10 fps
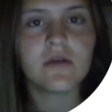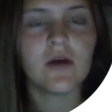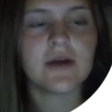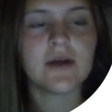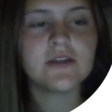
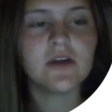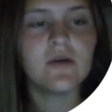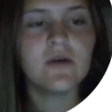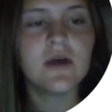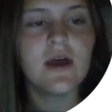Okay,
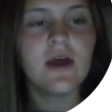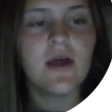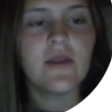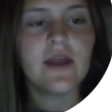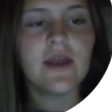so
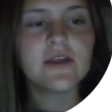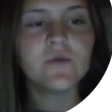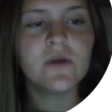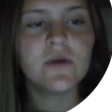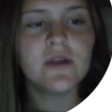the next
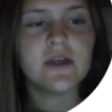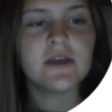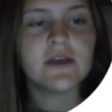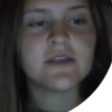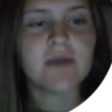one
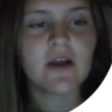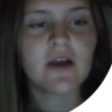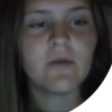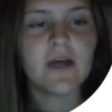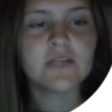is
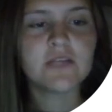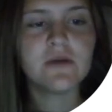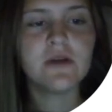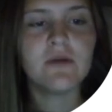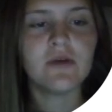
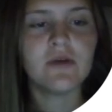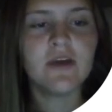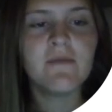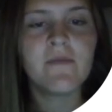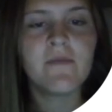Mycoplasma
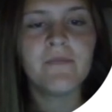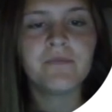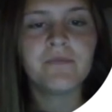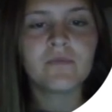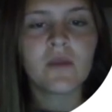pneumonia.
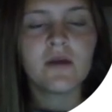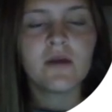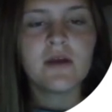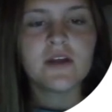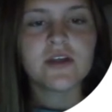
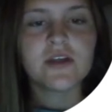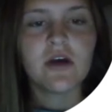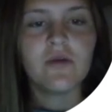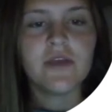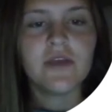
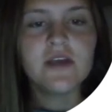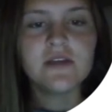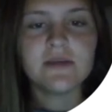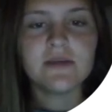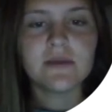So these
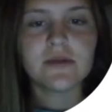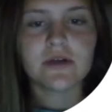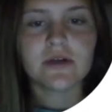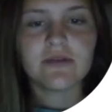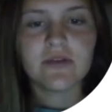symptoms are
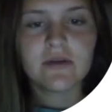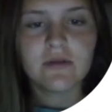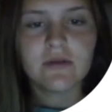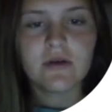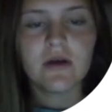different.
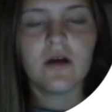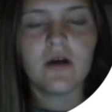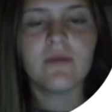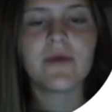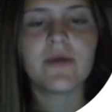
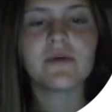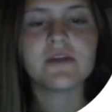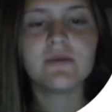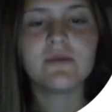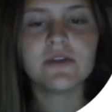They
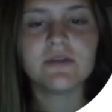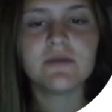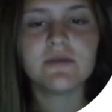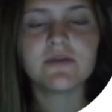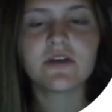resemble
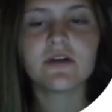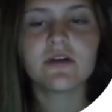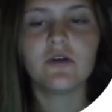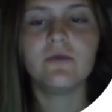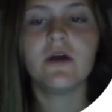symptoms of the
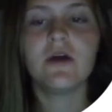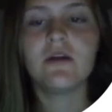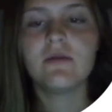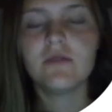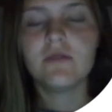cold, but
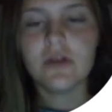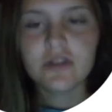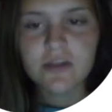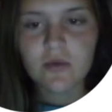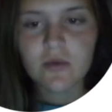
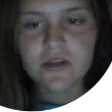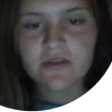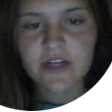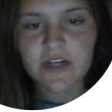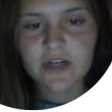usually more
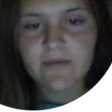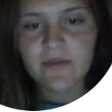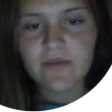severe.